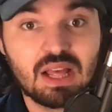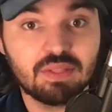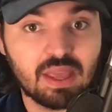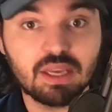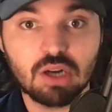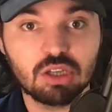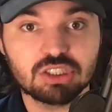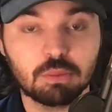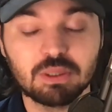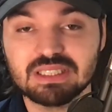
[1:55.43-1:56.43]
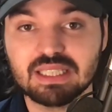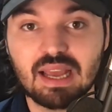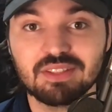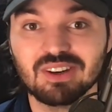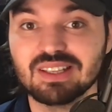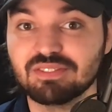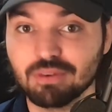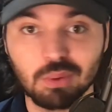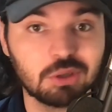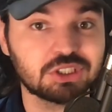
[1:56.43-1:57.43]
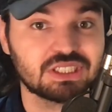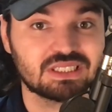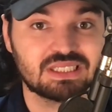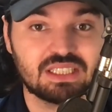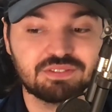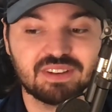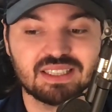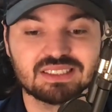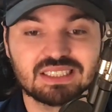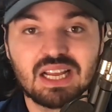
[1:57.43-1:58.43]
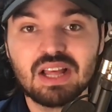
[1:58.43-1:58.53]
They can also put together a ferocious defense